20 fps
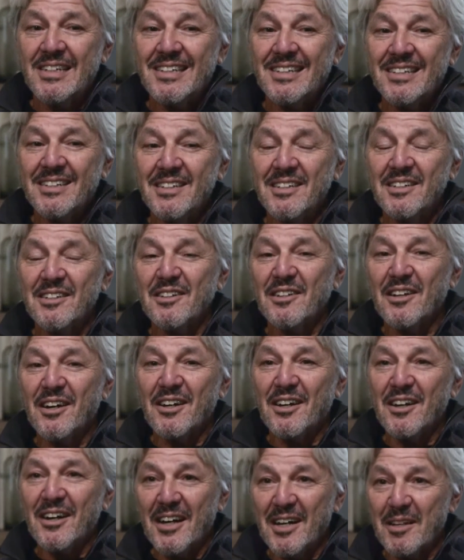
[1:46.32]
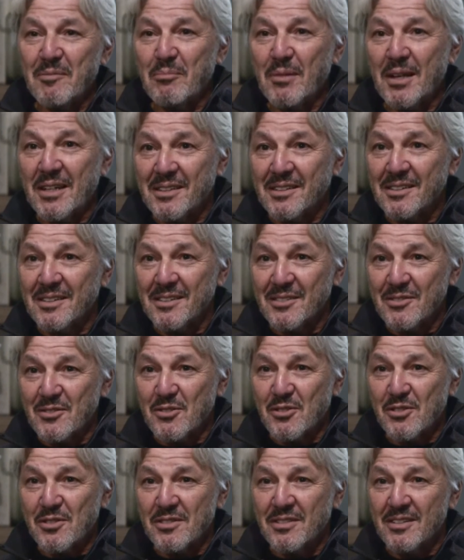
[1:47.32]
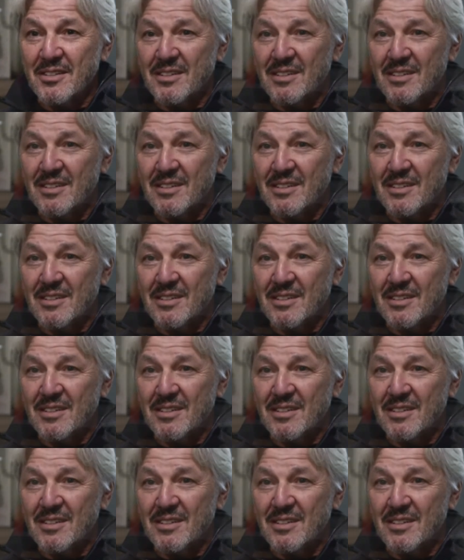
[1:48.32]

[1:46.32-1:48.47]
need a lot of high maintenance,